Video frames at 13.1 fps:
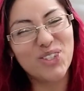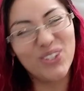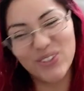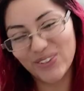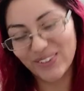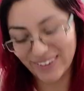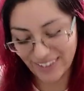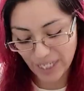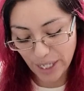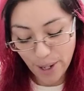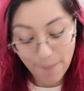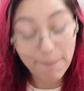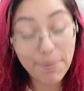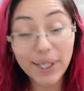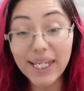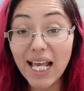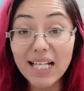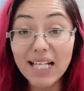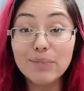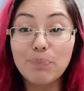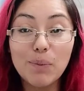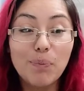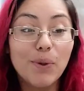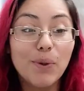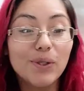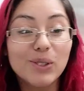do. But yes,
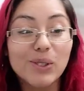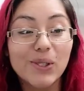people, so